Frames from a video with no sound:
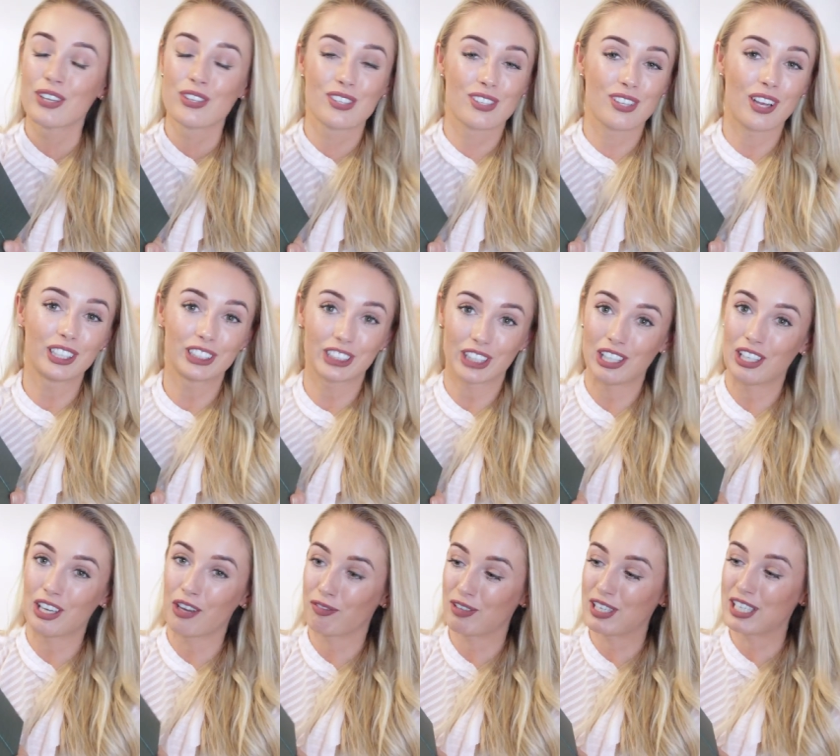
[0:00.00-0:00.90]
Such a
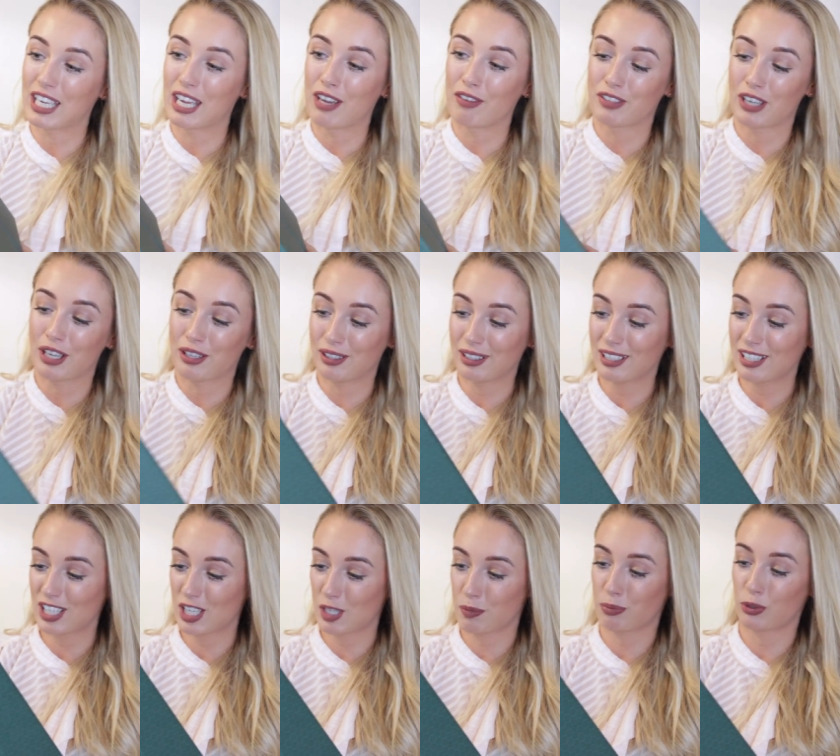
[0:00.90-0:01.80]
lovely gift. I think
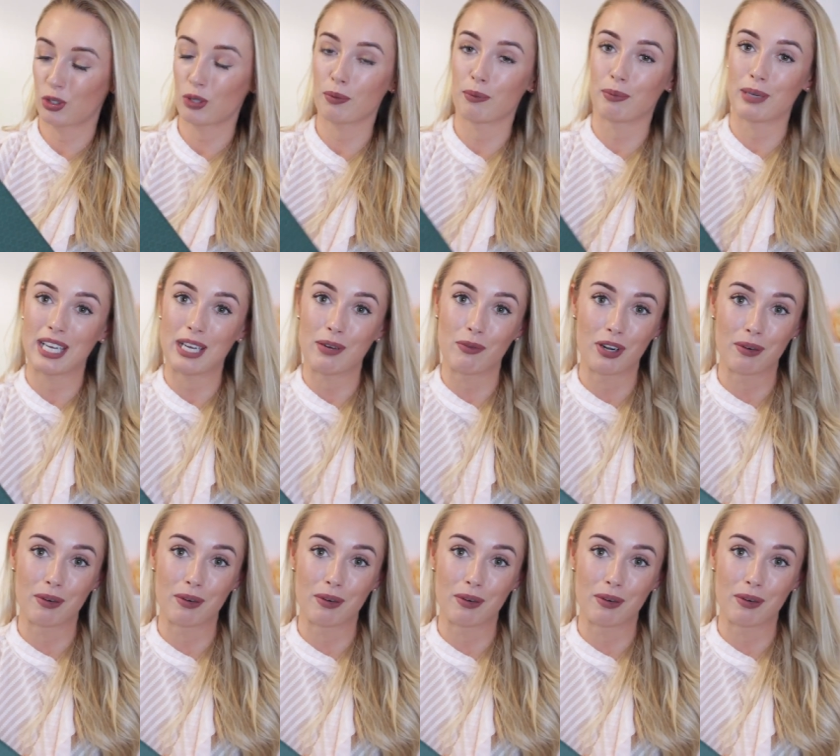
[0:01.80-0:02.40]
this is probably